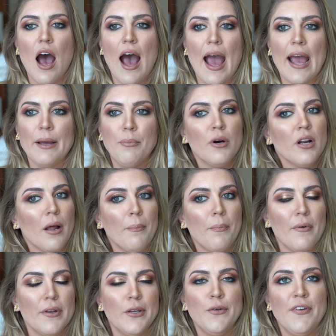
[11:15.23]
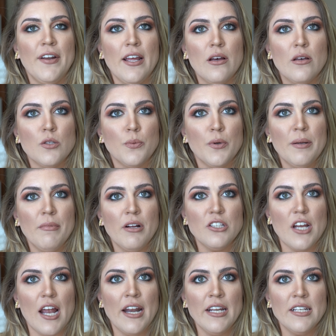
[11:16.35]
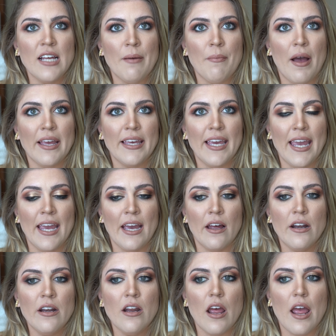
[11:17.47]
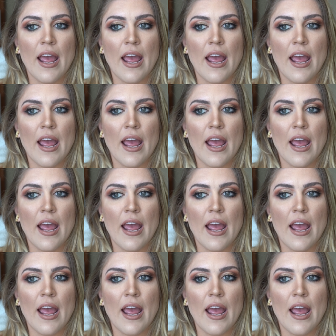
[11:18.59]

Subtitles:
I put up new videos pretty much anytime I can,